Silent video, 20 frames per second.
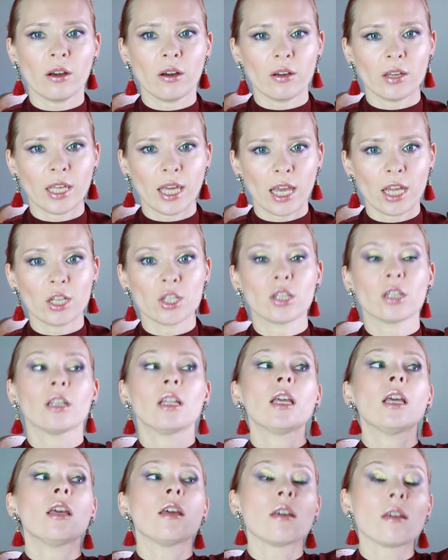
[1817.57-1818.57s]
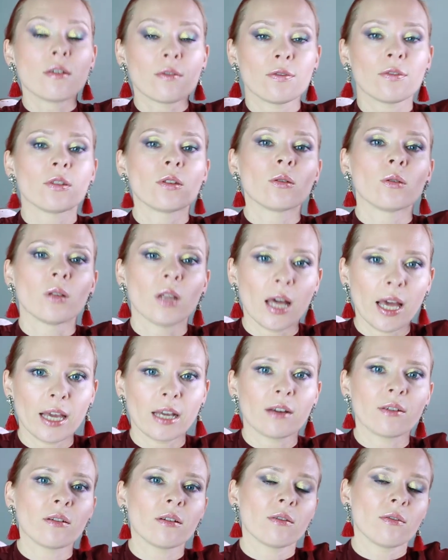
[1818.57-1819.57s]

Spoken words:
occasion if you like